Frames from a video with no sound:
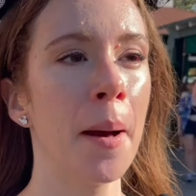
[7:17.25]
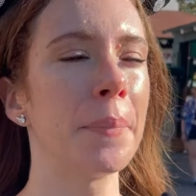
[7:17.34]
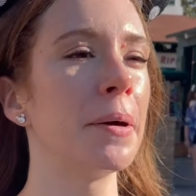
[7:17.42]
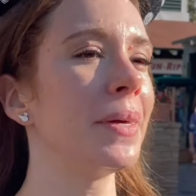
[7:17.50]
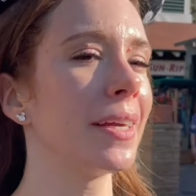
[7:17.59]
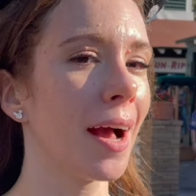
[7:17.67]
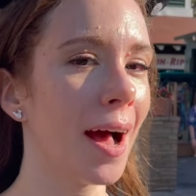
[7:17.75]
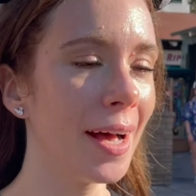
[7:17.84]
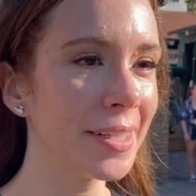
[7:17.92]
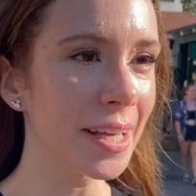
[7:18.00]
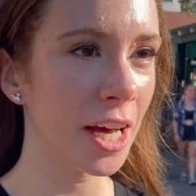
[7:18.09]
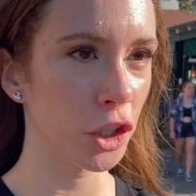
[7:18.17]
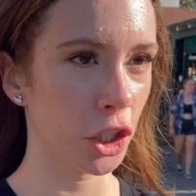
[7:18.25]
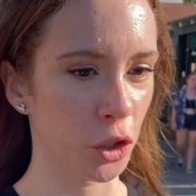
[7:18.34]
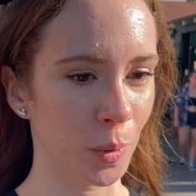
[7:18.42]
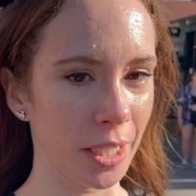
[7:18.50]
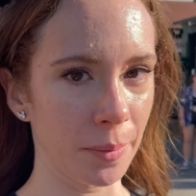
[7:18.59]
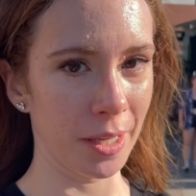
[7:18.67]
But because the
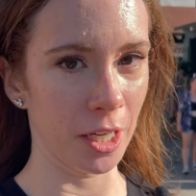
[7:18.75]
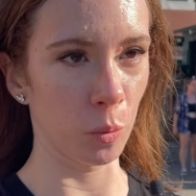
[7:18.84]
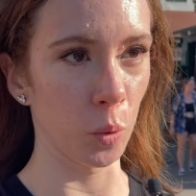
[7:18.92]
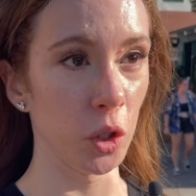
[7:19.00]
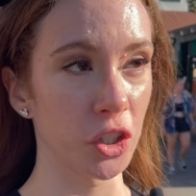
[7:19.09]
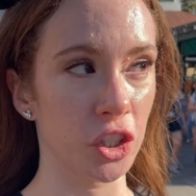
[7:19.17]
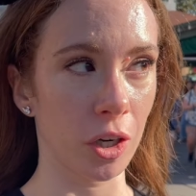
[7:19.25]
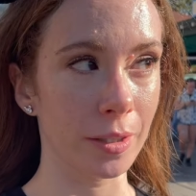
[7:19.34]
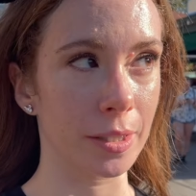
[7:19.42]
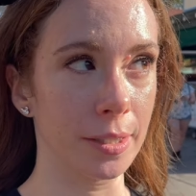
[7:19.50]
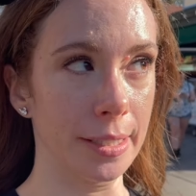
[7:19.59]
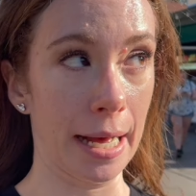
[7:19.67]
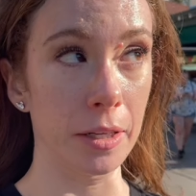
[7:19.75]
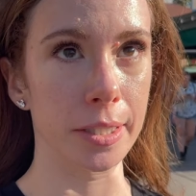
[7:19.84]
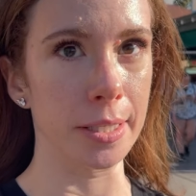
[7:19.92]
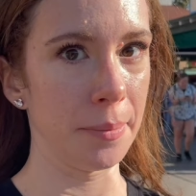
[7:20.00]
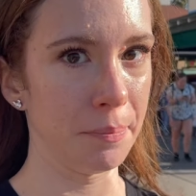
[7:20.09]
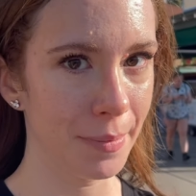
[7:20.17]
120 minute rule starts down
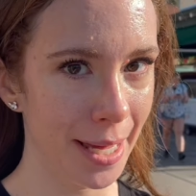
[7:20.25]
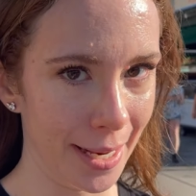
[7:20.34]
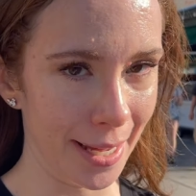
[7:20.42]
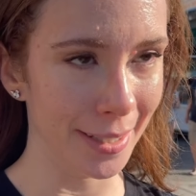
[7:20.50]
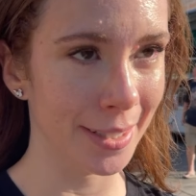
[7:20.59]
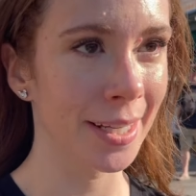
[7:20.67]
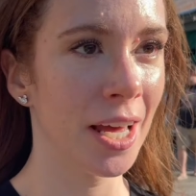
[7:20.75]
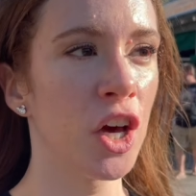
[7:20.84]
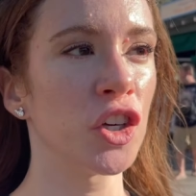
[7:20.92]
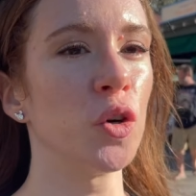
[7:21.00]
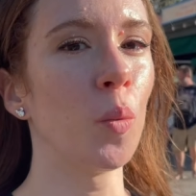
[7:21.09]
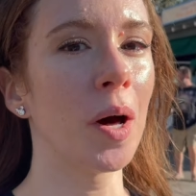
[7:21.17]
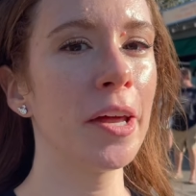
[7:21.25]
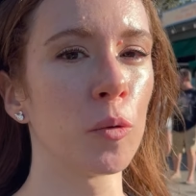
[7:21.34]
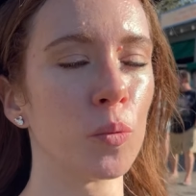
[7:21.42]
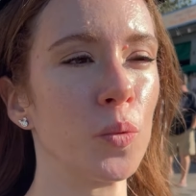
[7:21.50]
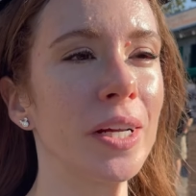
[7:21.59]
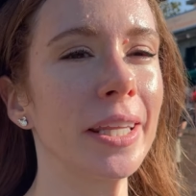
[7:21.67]
to the minute, you wanna
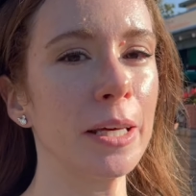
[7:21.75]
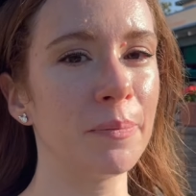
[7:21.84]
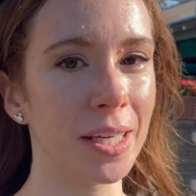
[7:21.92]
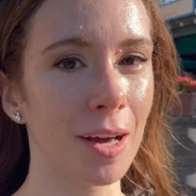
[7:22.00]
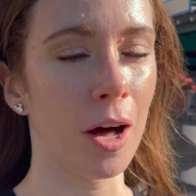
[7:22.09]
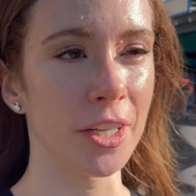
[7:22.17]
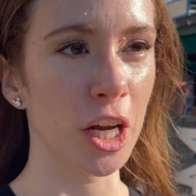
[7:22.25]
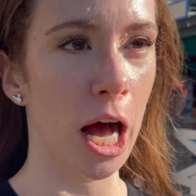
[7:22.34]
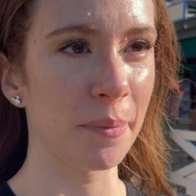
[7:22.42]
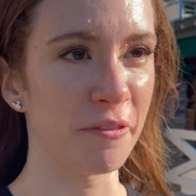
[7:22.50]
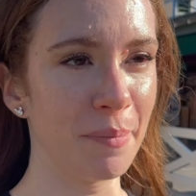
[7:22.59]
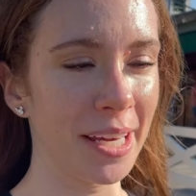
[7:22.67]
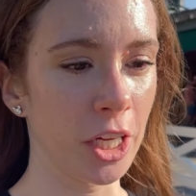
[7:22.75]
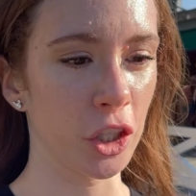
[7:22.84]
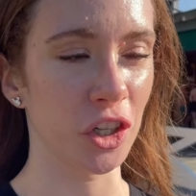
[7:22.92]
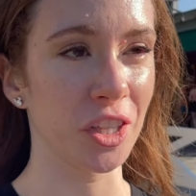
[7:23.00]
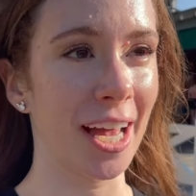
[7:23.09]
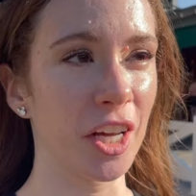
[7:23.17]
really be on top of making
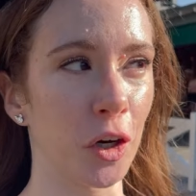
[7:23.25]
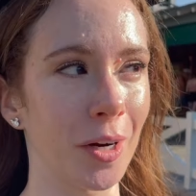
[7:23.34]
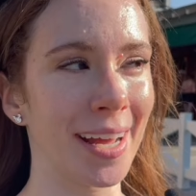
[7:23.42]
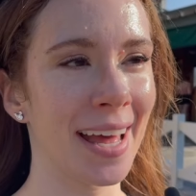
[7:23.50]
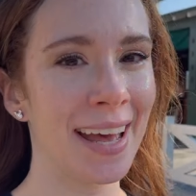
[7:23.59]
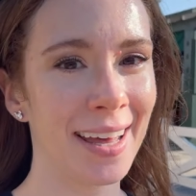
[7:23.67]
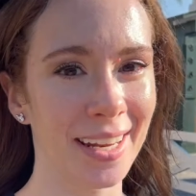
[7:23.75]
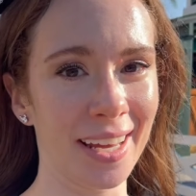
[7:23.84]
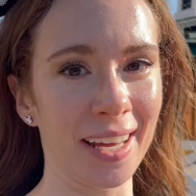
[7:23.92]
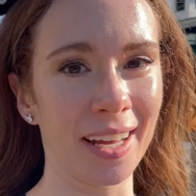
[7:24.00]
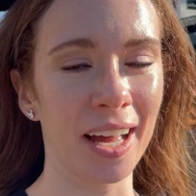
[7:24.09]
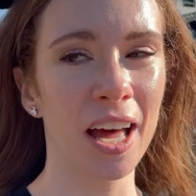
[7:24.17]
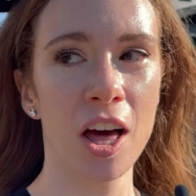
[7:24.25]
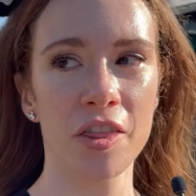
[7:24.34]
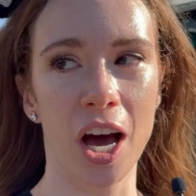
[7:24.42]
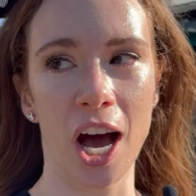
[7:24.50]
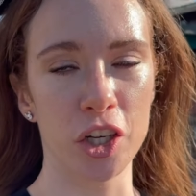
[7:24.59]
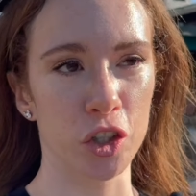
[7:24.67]
sure that you're hitting
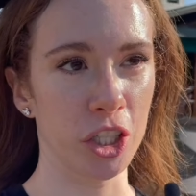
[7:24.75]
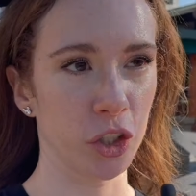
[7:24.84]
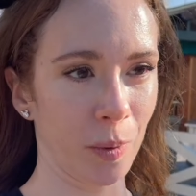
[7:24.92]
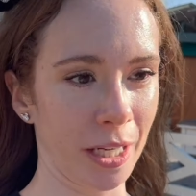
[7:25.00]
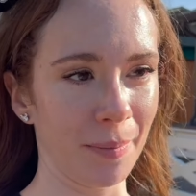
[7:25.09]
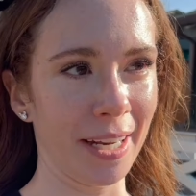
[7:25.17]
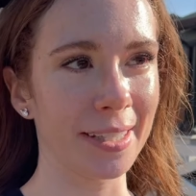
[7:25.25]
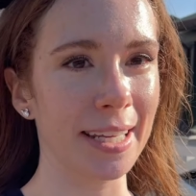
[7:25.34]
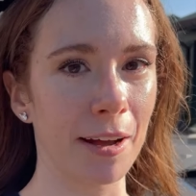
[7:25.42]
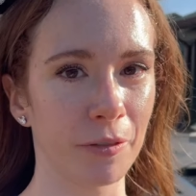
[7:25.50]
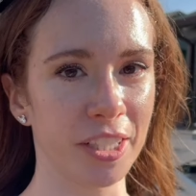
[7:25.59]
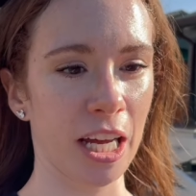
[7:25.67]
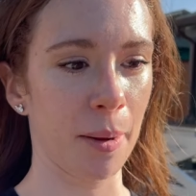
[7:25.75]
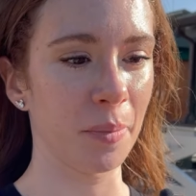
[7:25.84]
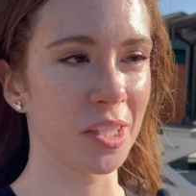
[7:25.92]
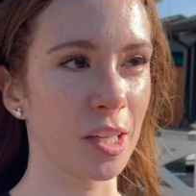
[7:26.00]
the 120 minutes every time it's